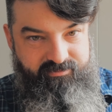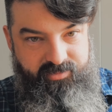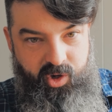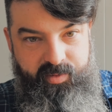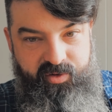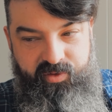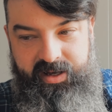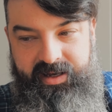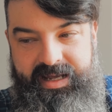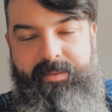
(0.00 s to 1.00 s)
Harman
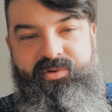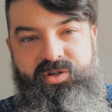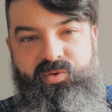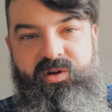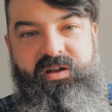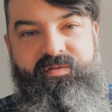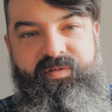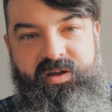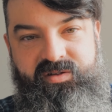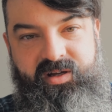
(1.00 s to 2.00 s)
Red captures what it
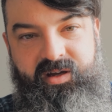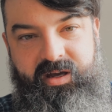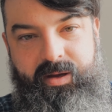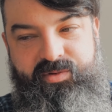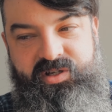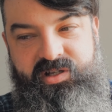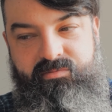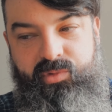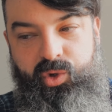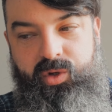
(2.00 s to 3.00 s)
feels like. It captures the
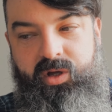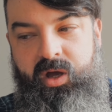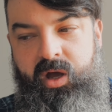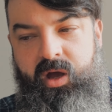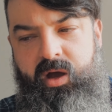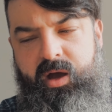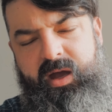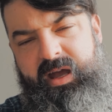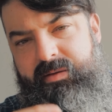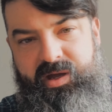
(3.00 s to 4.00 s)
mood,
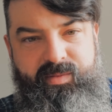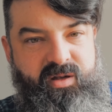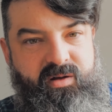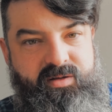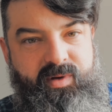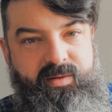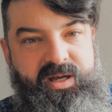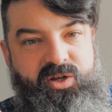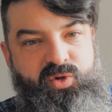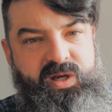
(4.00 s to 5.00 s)
and maybe not.
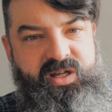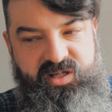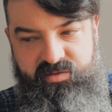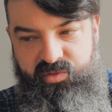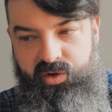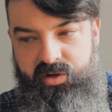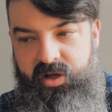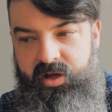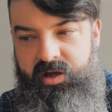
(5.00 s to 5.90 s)
Maybe it tweaks the mood.